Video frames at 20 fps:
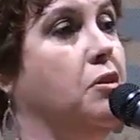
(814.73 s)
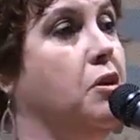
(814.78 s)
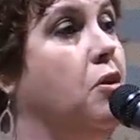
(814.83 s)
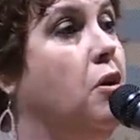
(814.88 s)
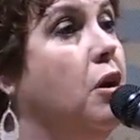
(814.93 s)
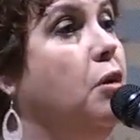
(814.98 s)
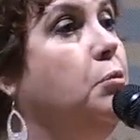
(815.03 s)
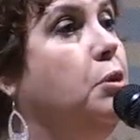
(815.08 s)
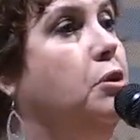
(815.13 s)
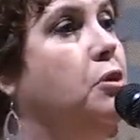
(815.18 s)
the
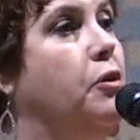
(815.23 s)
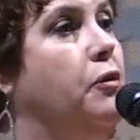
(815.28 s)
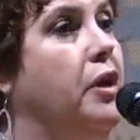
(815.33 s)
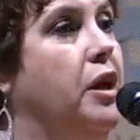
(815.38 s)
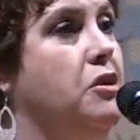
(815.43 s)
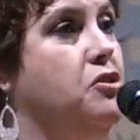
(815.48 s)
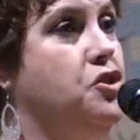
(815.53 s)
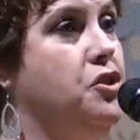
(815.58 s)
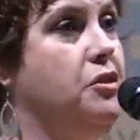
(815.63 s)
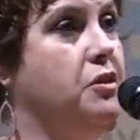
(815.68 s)
Carmel
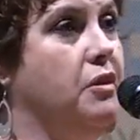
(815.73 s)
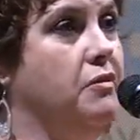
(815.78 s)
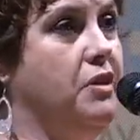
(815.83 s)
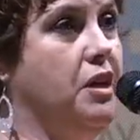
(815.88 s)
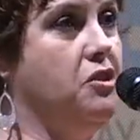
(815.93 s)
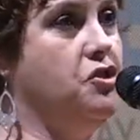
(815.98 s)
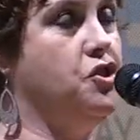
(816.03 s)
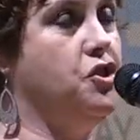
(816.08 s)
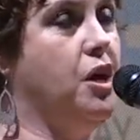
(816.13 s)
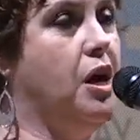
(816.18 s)
location of
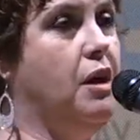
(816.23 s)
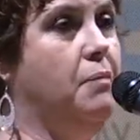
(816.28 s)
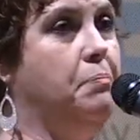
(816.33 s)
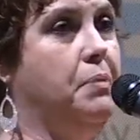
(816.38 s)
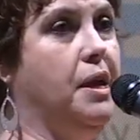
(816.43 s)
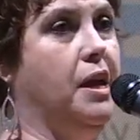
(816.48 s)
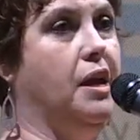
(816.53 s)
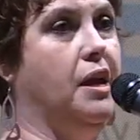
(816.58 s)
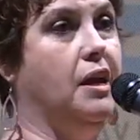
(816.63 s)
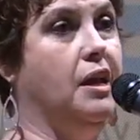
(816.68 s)
that shop,
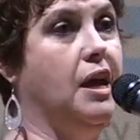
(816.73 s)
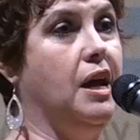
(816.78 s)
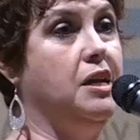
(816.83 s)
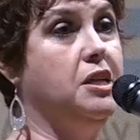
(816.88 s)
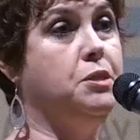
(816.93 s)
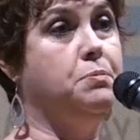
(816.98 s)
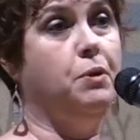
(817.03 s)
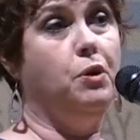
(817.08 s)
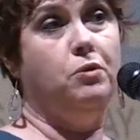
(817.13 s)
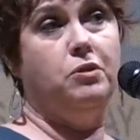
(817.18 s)
and I
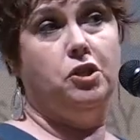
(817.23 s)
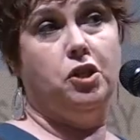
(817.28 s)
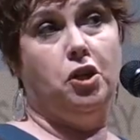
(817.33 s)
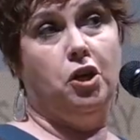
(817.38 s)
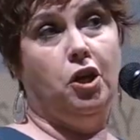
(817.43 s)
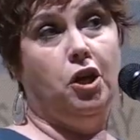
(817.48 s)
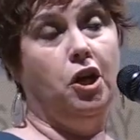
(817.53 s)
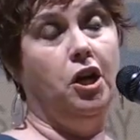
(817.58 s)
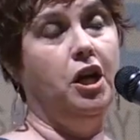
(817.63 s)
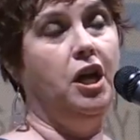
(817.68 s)
spoke to
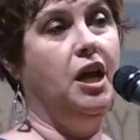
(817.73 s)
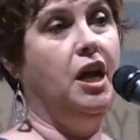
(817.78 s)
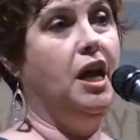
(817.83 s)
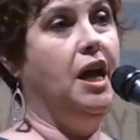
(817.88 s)
her.